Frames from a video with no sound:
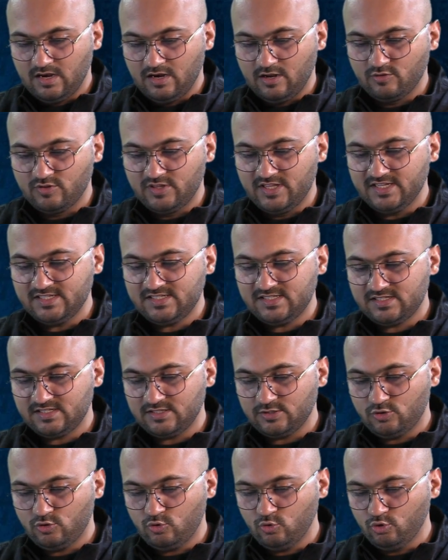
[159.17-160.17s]
Now this
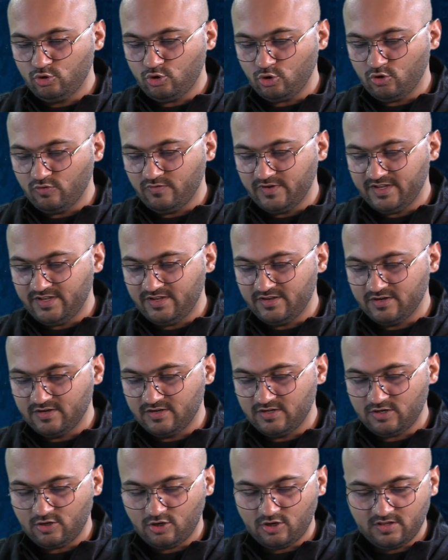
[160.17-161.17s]
tooth over
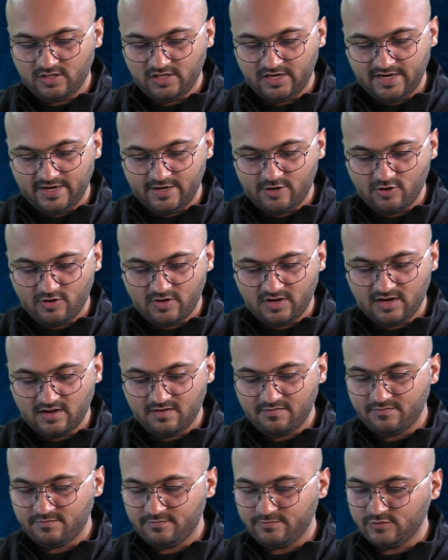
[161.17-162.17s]
here on the
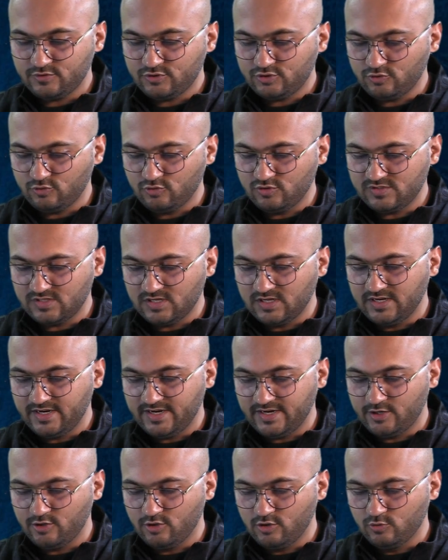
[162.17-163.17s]
radiograph shows a
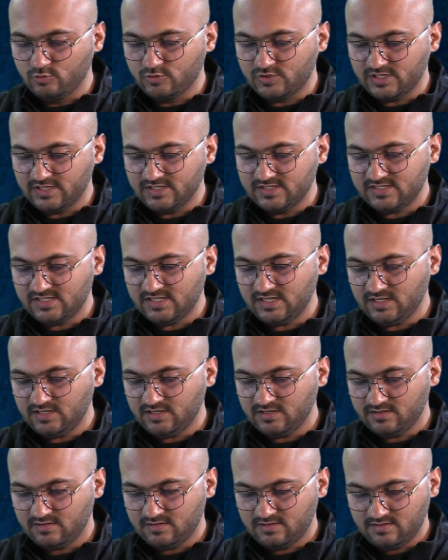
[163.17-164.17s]
radiolucency,
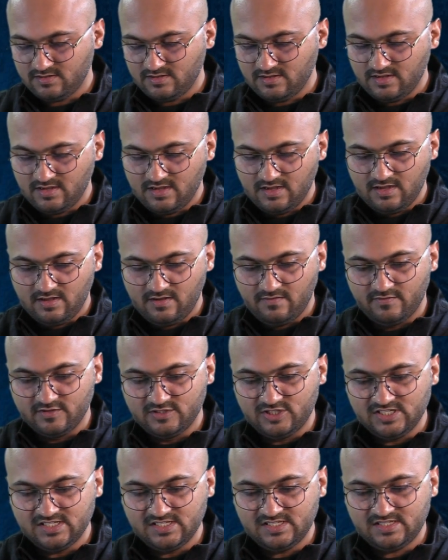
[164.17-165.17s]

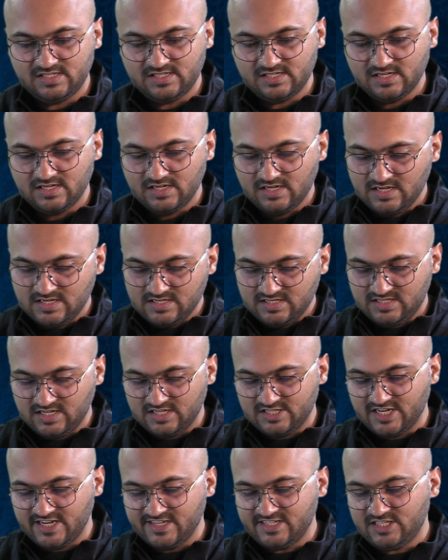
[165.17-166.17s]
which is
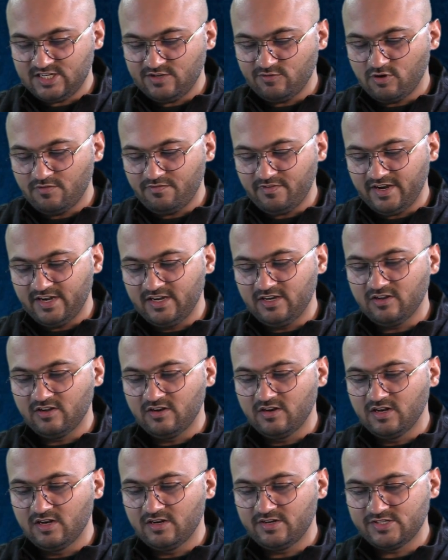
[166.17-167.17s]
suggestive of
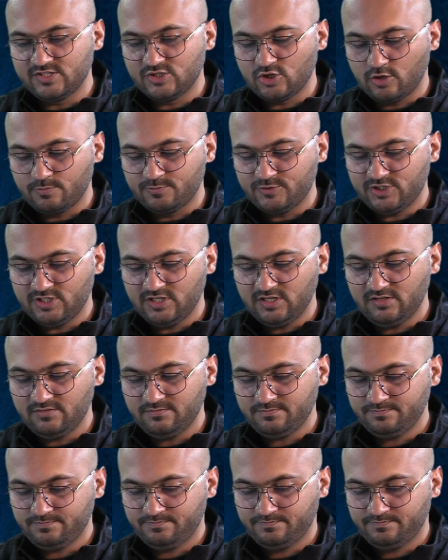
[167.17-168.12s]
internal resorption.